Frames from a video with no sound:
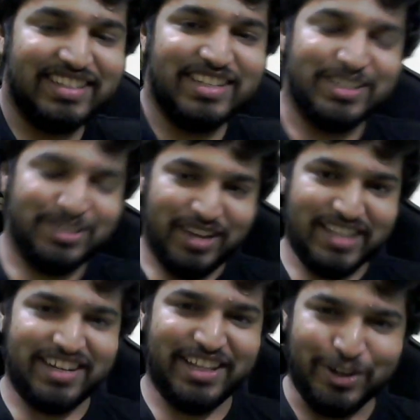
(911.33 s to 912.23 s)
So let's
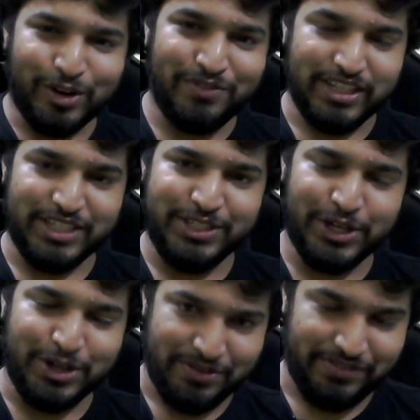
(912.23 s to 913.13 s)
write the code for this,
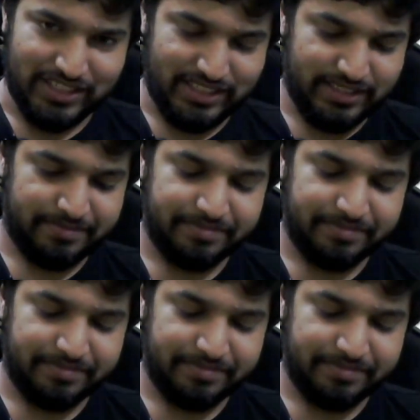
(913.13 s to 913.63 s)
pseudocode for this.